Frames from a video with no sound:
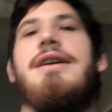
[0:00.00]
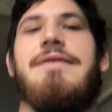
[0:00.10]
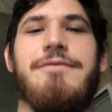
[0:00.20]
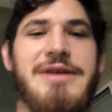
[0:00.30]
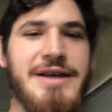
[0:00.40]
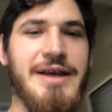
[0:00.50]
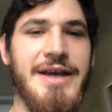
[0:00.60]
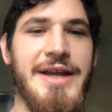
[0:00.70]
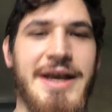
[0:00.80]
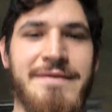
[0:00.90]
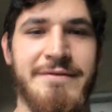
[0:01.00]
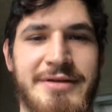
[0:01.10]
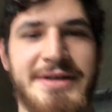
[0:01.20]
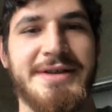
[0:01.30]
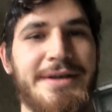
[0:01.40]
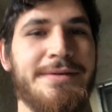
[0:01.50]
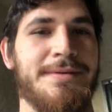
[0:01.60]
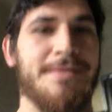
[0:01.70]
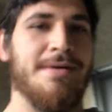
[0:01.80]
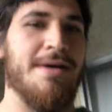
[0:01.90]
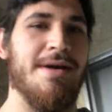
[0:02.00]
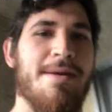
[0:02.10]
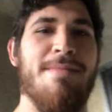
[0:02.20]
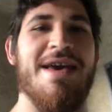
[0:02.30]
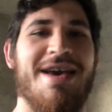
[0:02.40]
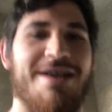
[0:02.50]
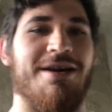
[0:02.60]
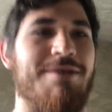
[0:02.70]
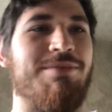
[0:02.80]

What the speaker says: If we can get every single man on